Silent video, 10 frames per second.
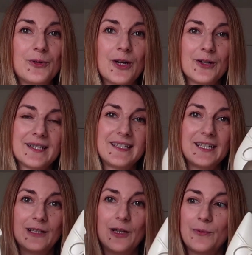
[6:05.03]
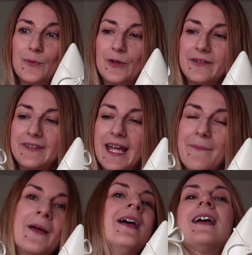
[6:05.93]
we're gonna see a lot more of
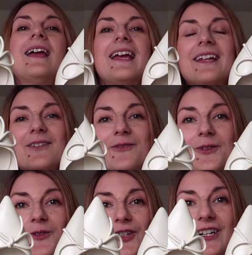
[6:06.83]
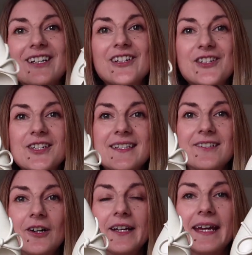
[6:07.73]
them in the future. They're just
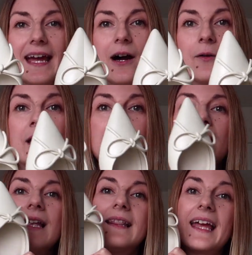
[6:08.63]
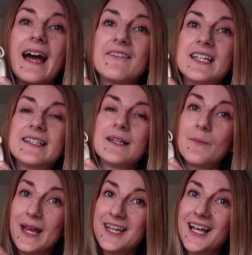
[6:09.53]
starting out. They have these in
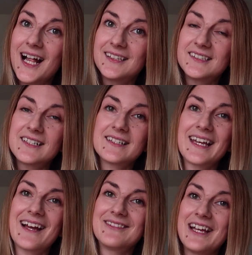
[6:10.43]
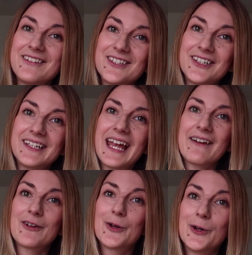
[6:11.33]
many colors. They have lavender, they
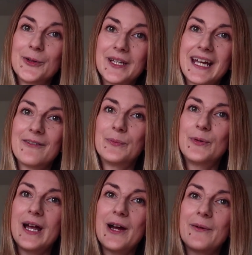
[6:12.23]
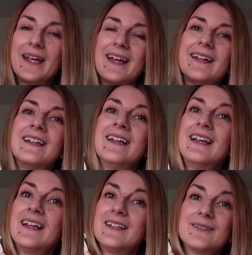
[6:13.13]
have gold, they have brown, and
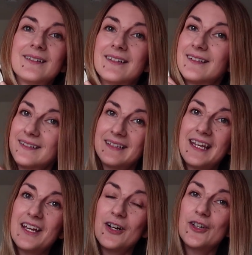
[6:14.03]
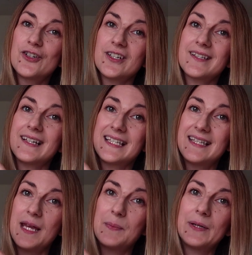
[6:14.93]
they are just a
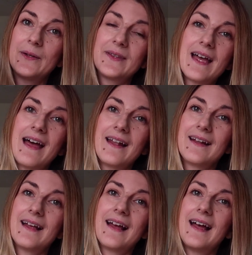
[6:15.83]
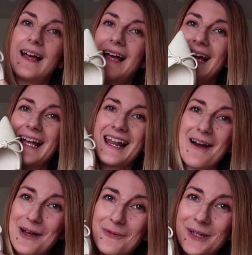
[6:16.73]
staple that
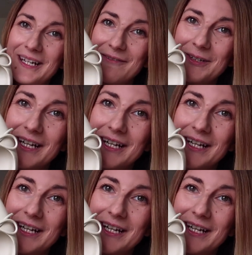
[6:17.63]
now I want in every